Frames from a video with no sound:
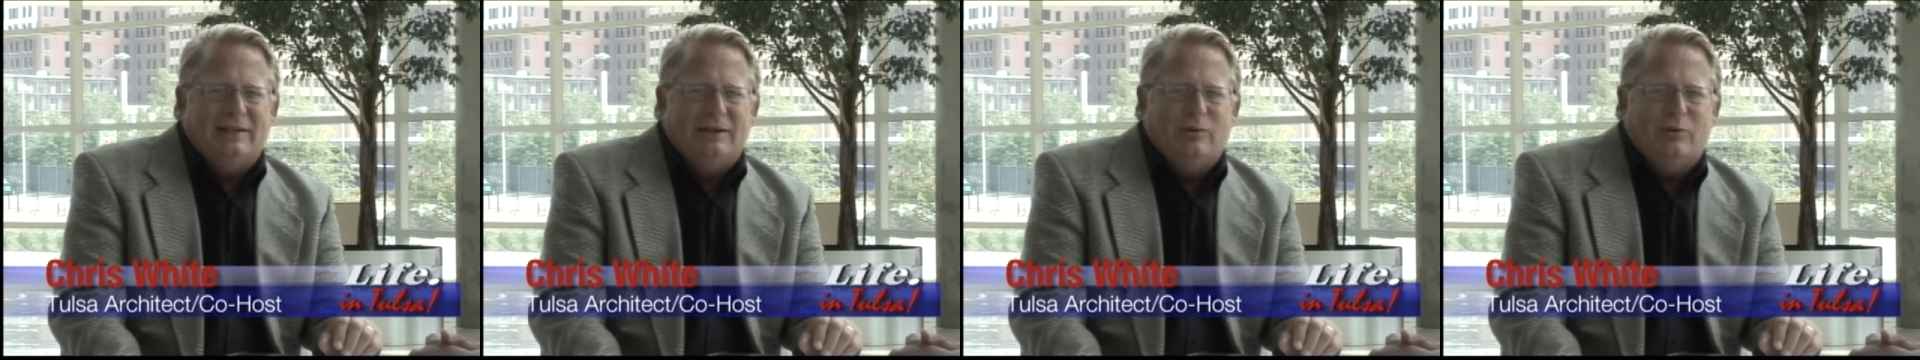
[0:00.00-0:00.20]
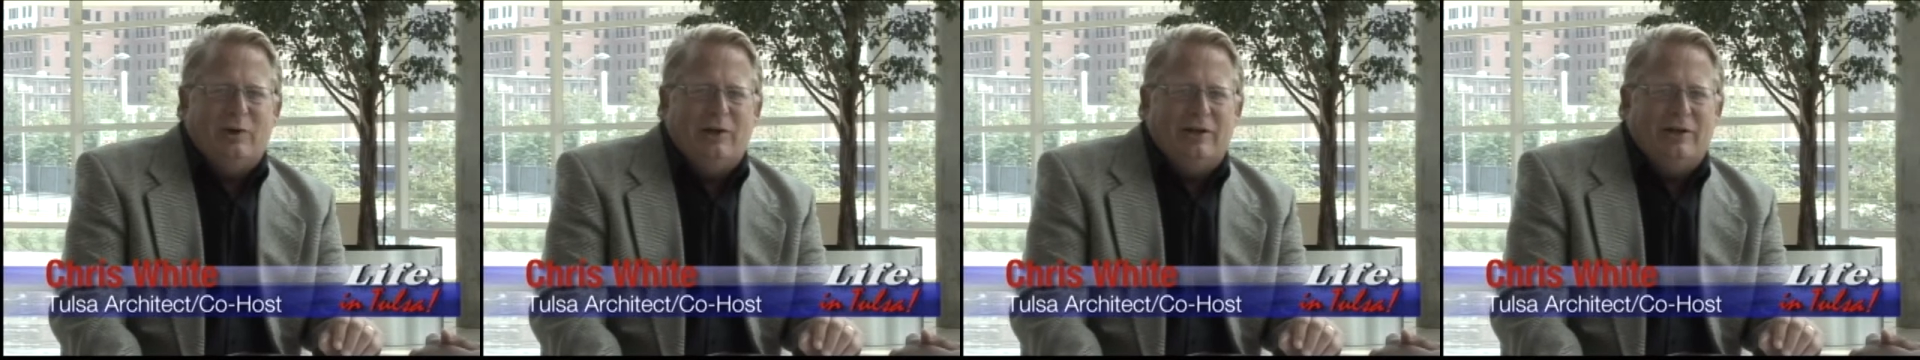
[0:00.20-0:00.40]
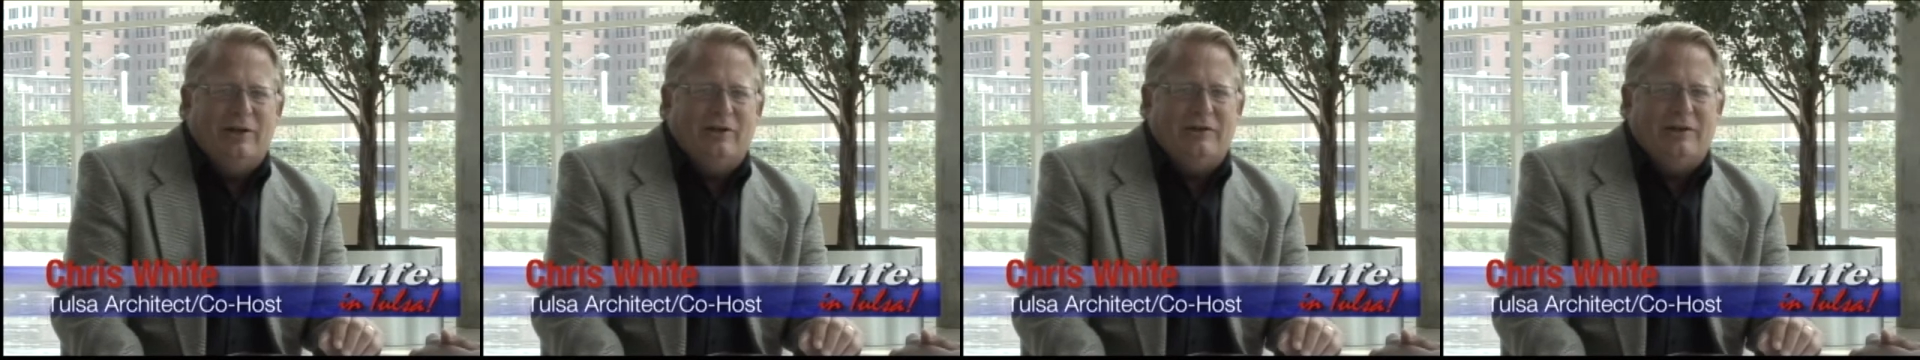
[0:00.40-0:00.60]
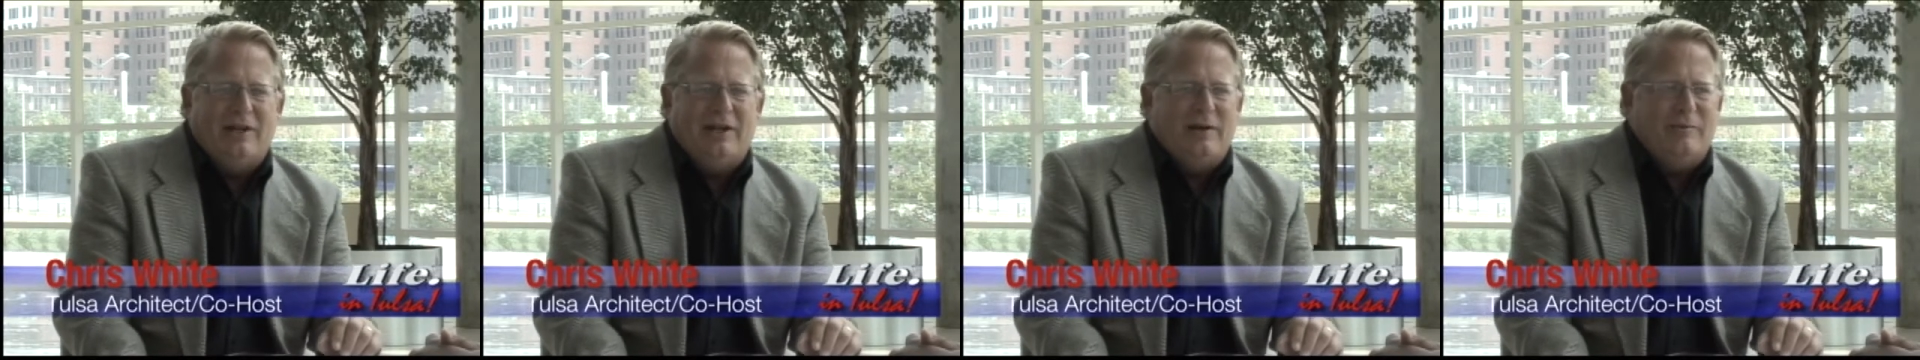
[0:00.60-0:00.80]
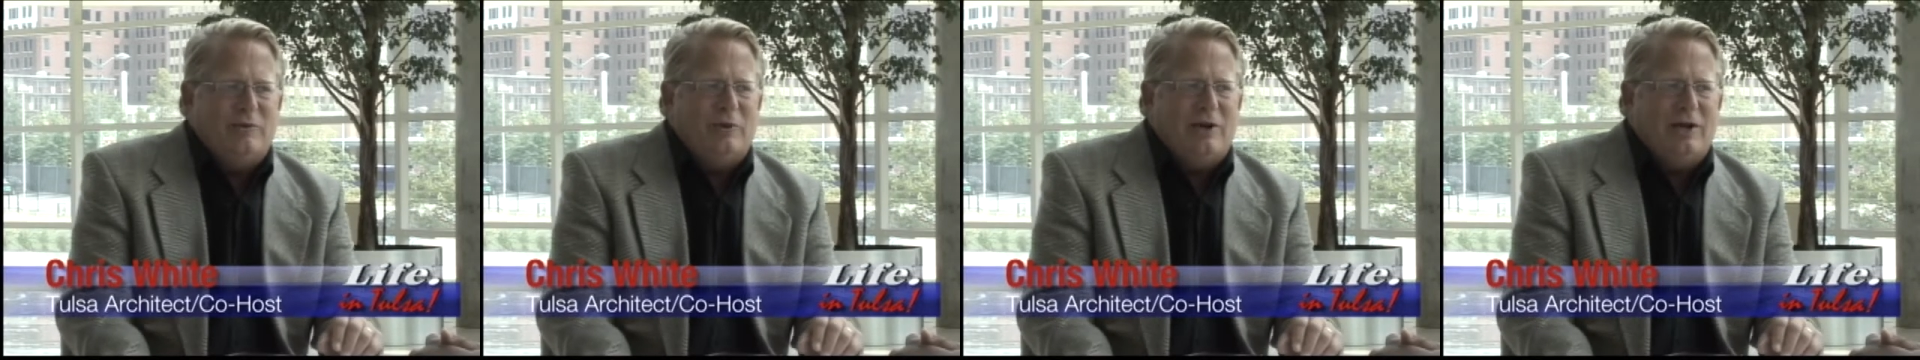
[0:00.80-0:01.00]
a well-known
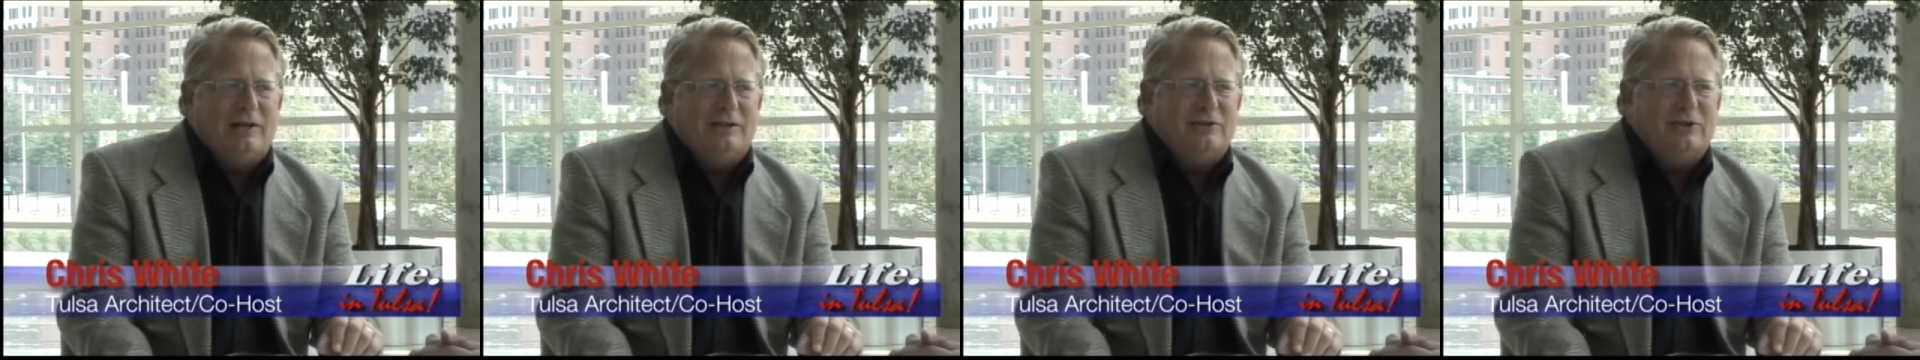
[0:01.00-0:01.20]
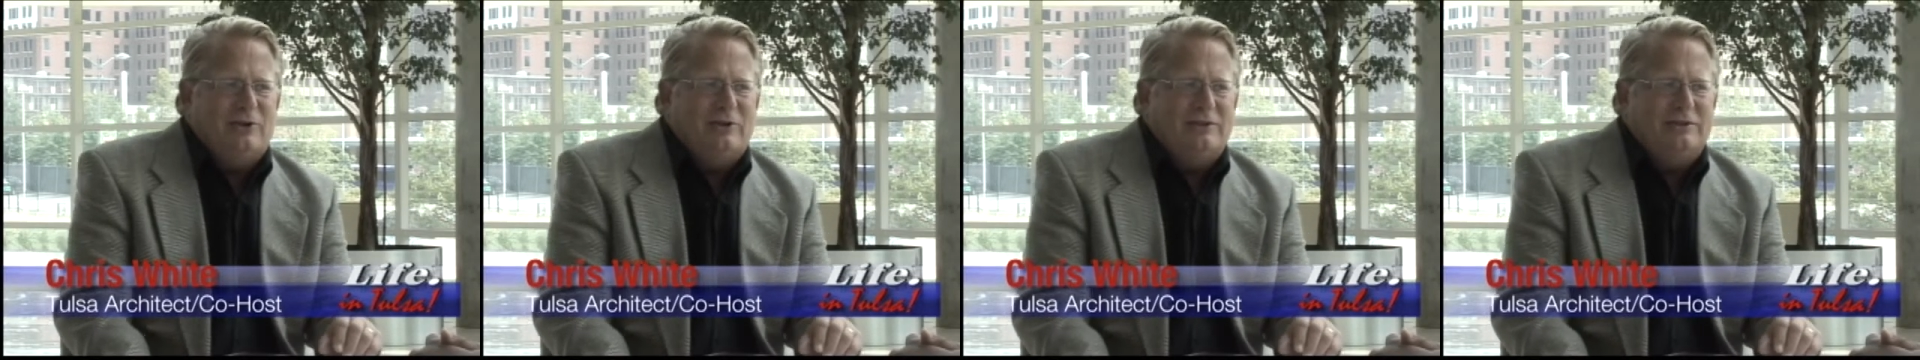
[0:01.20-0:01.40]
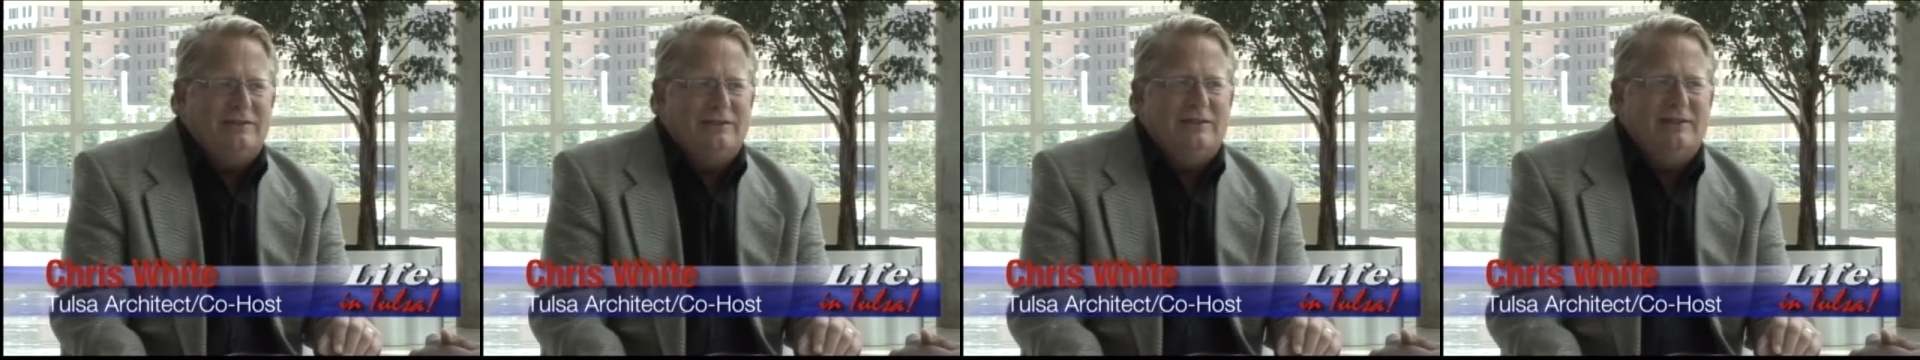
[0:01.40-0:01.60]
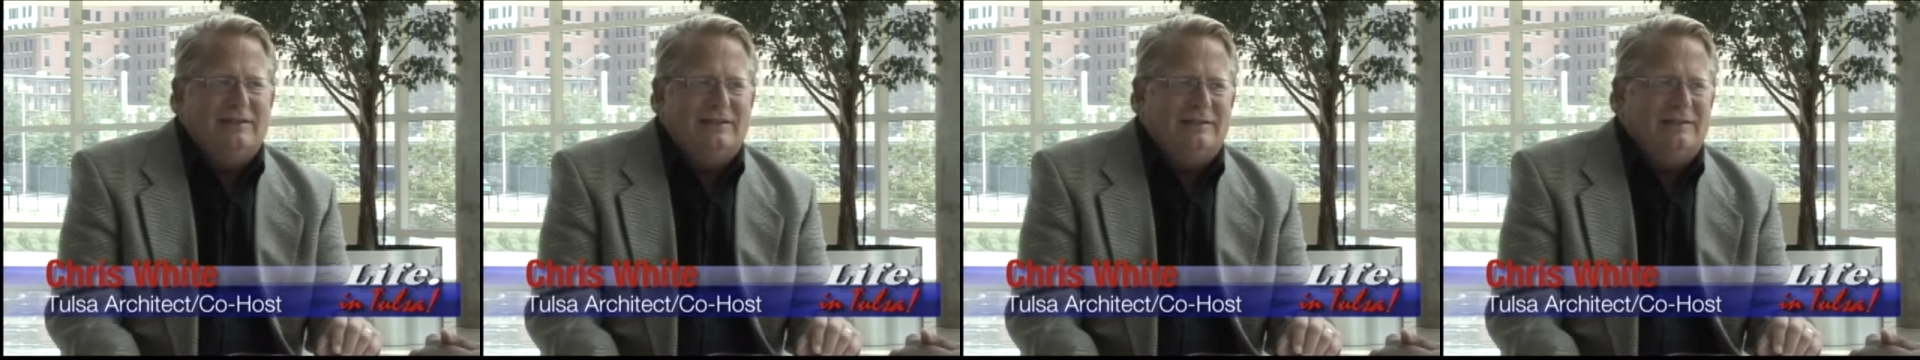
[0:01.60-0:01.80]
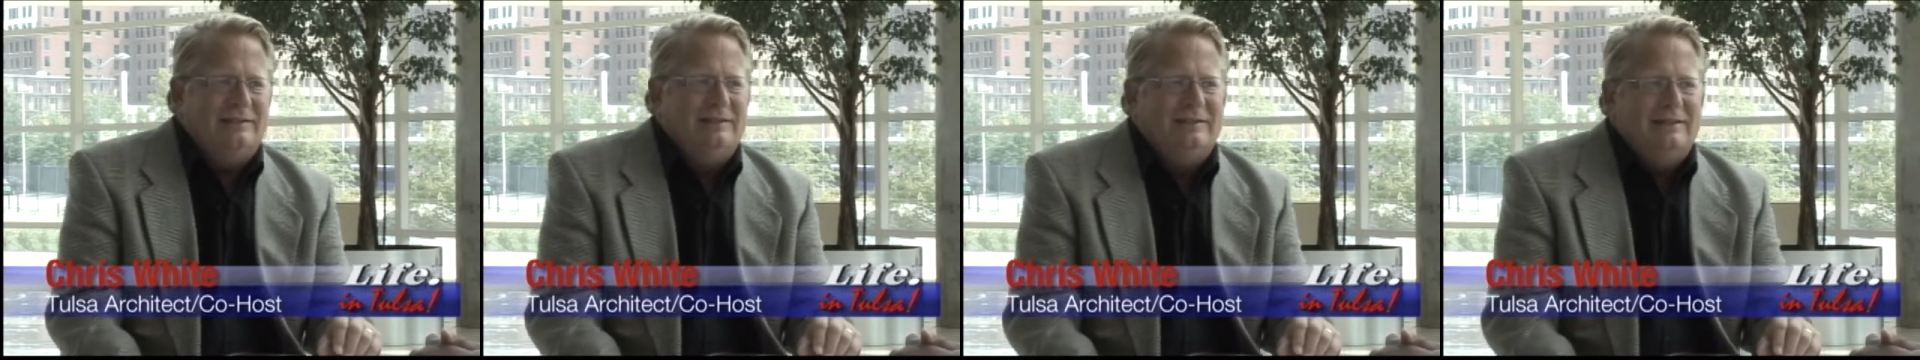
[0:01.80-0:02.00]
name around
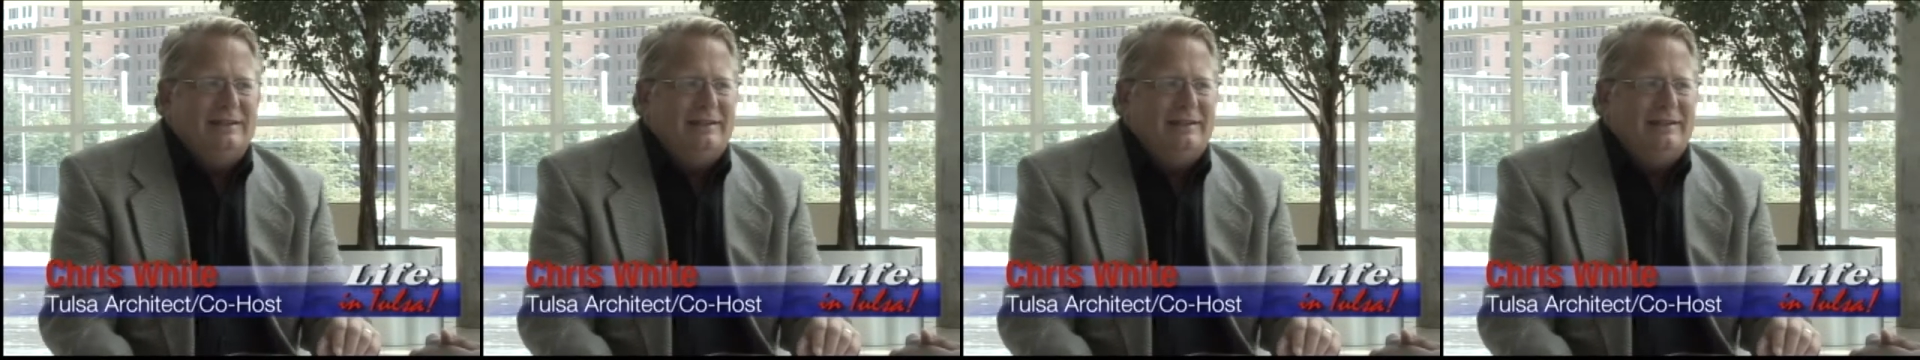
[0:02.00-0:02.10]
Tulsa